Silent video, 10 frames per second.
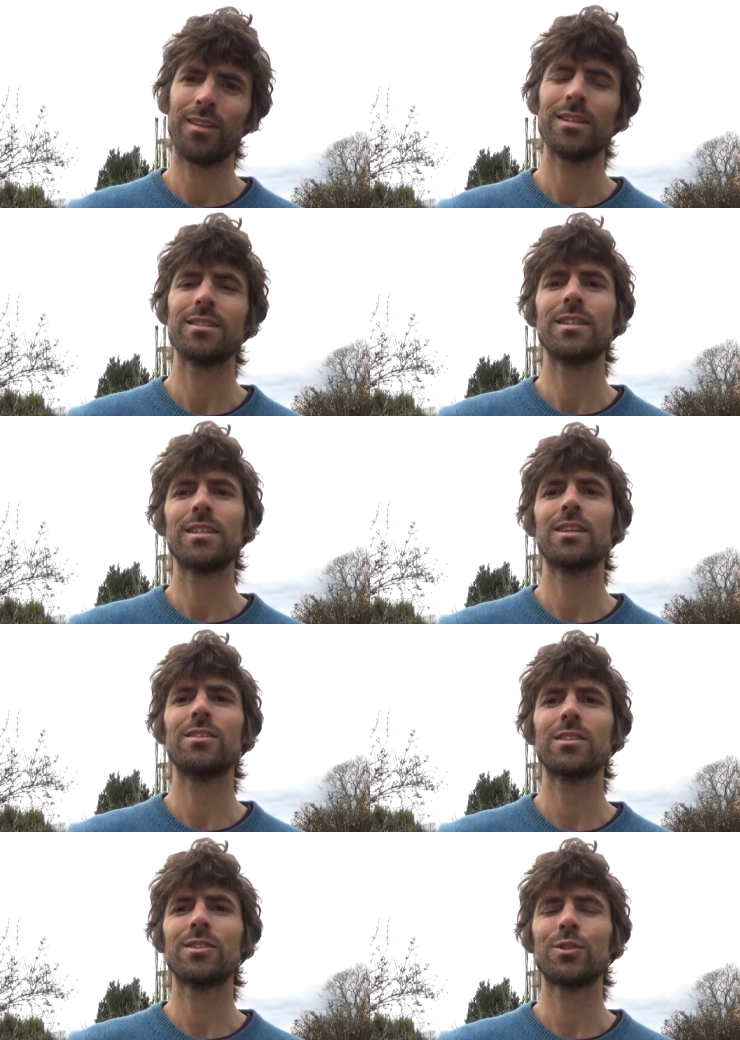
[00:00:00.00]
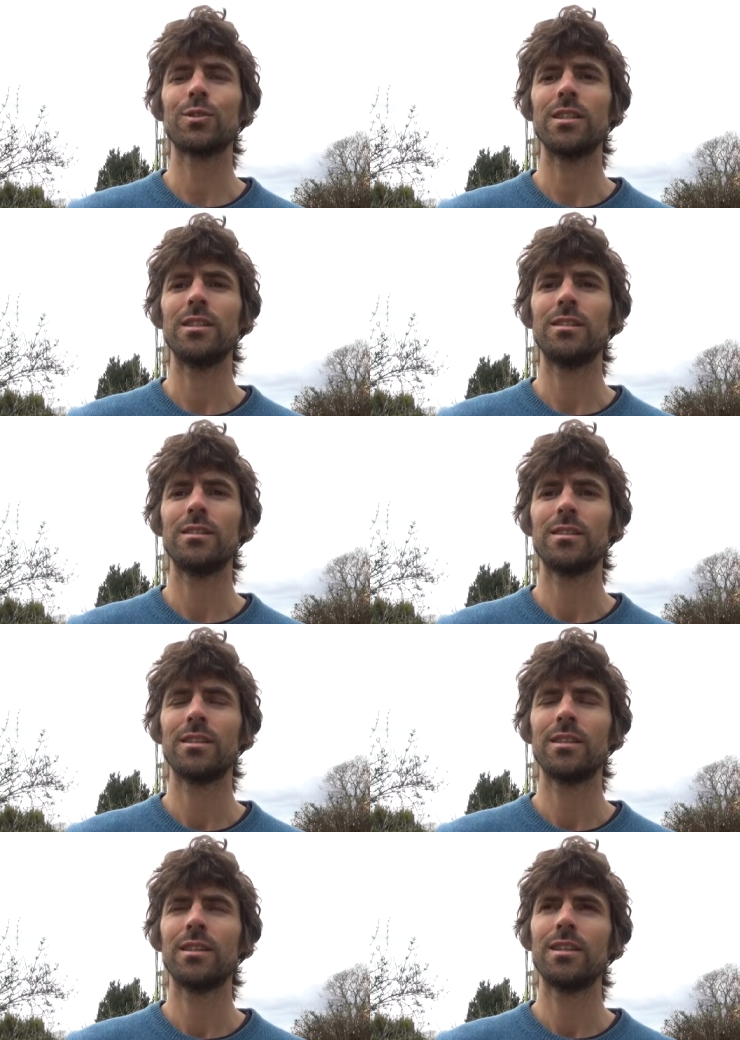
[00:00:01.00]
Sitting under the tree,
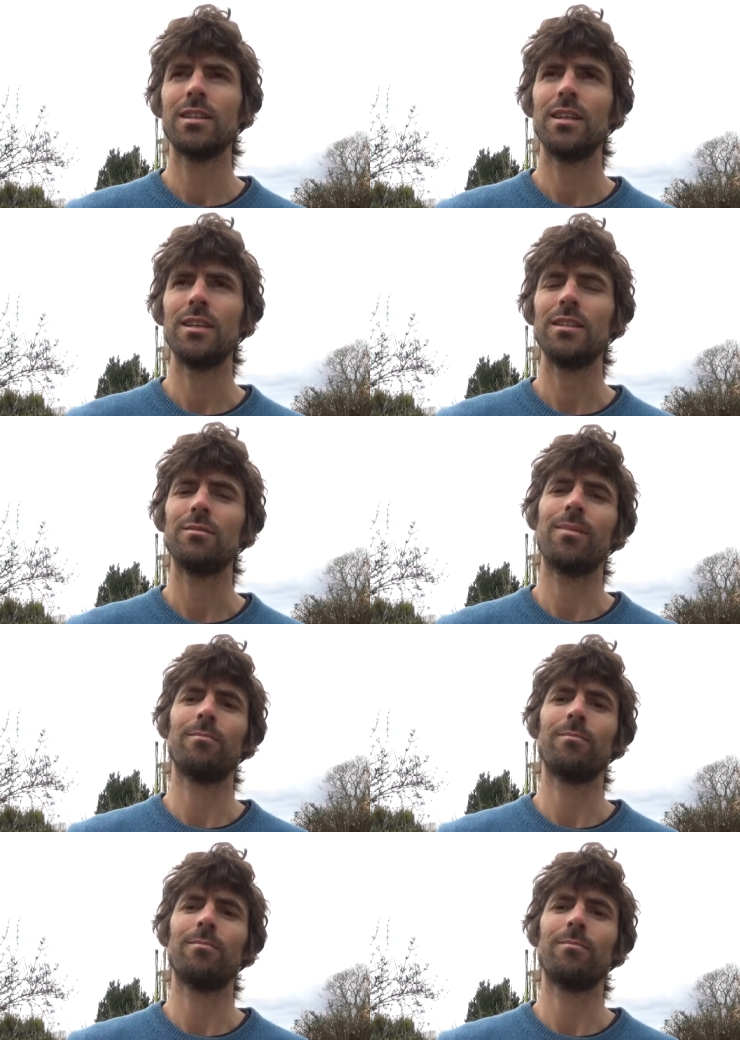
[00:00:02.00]
he